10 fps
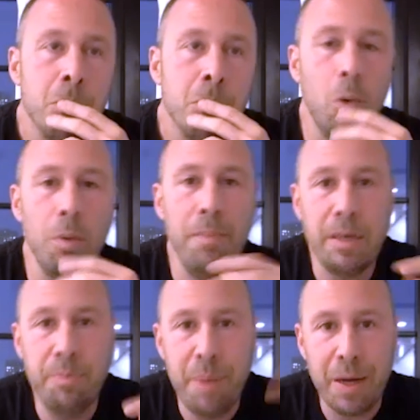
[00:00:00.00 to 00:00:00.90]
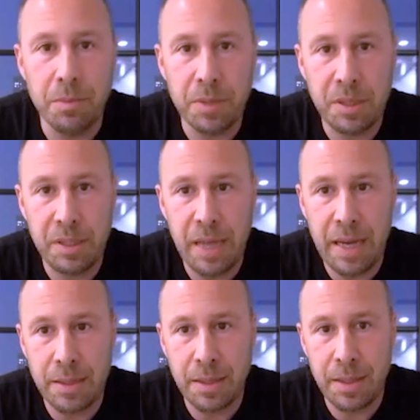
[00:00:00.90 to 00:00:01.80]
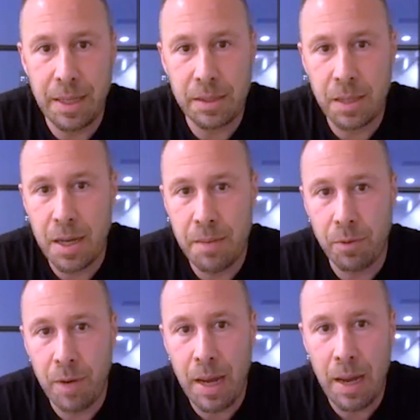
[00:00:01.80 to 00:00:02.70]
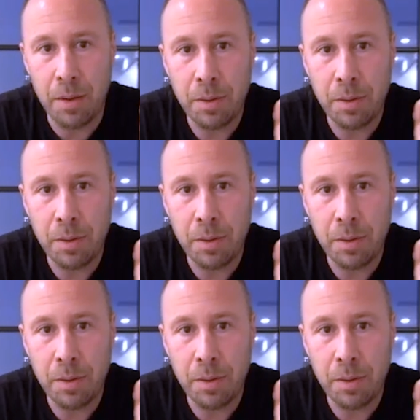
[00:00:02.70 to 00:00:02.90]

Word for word: or make better mistakes the next time around.